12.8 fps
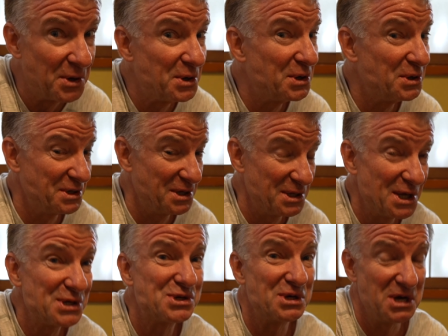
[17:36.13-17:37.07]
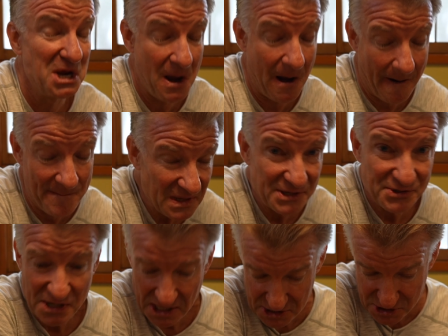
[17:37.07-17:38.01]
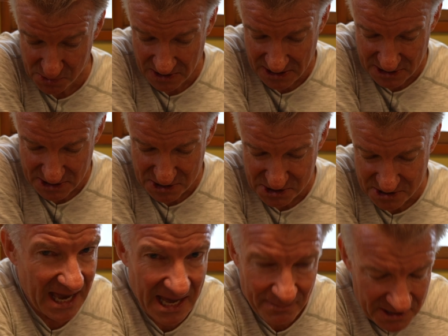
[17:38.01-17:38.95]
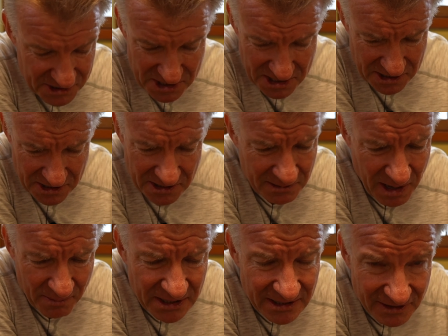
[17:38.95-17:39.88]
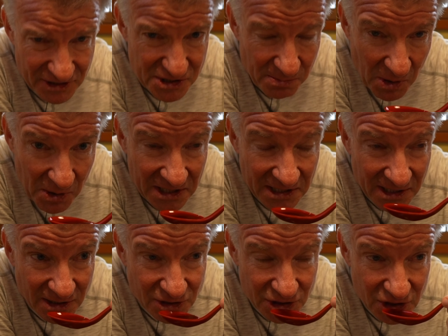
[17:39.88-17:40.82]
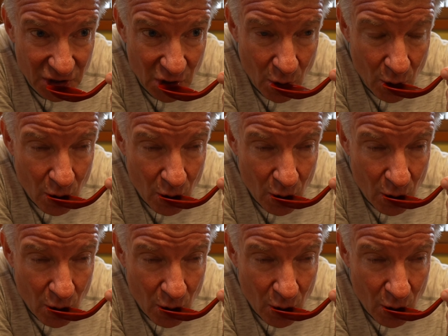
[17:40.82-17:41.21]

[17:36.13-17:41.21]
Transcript: Oh, no, that's unique. It's got a sweetness. I'm going to say a, a bit of a smokiness, too.